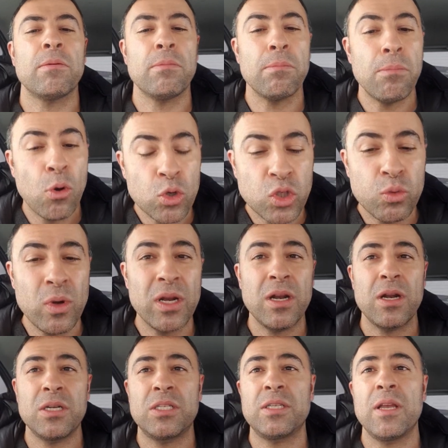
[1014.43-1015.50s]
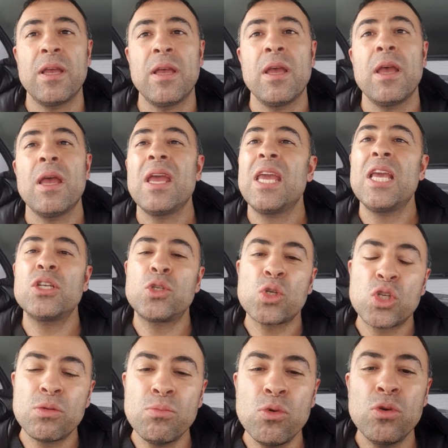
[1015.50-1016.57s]
most winners. He's so
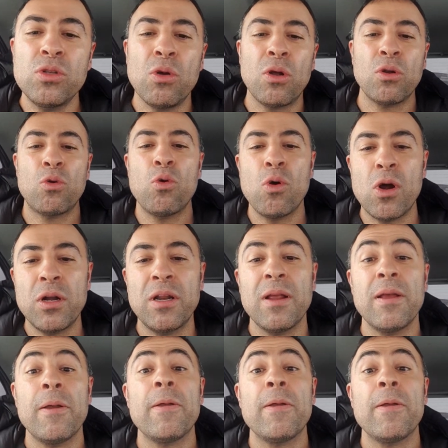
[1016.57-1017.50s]
smooth on court.